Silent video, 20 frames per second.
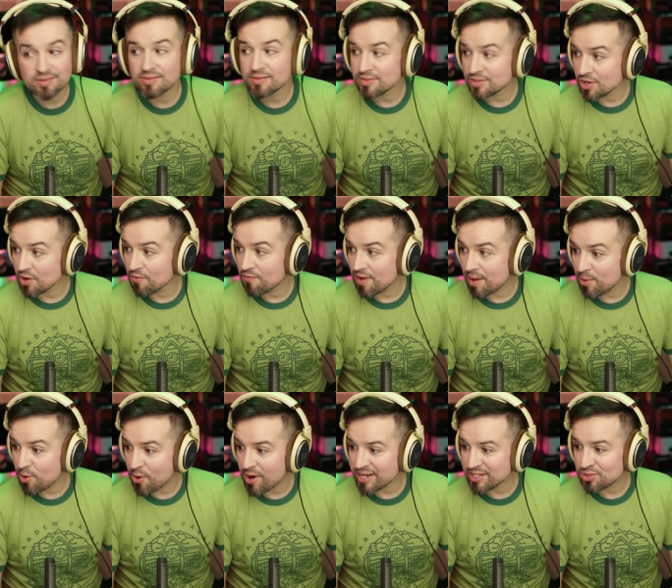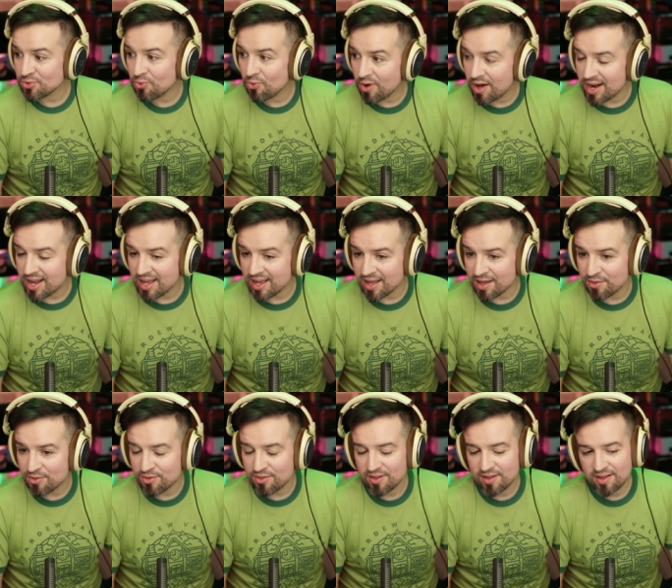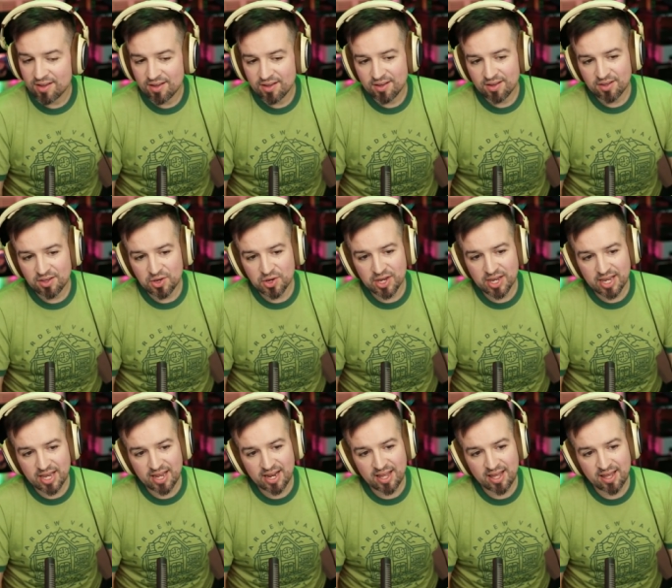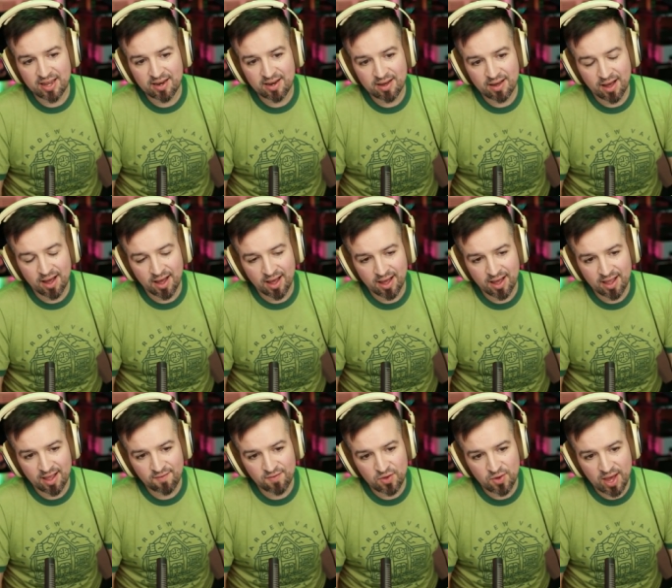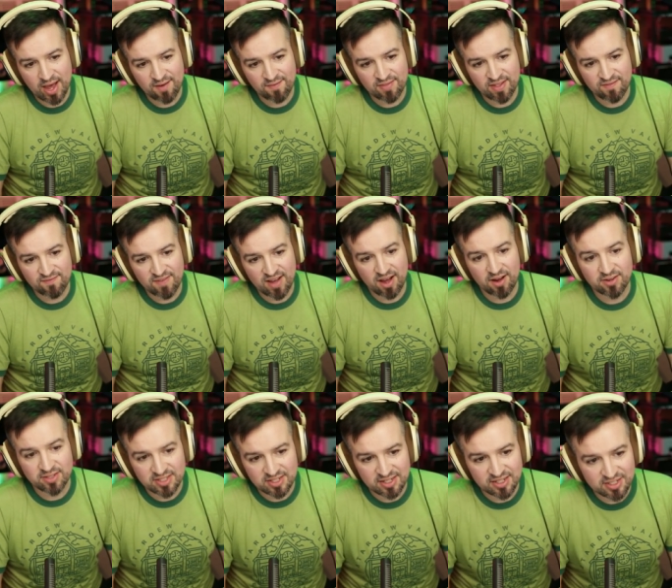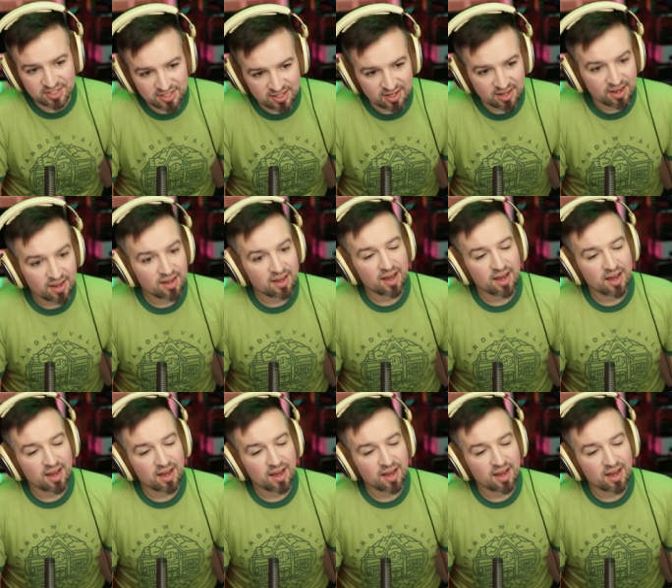So February 20th, you could get in if you have the Founders Edition.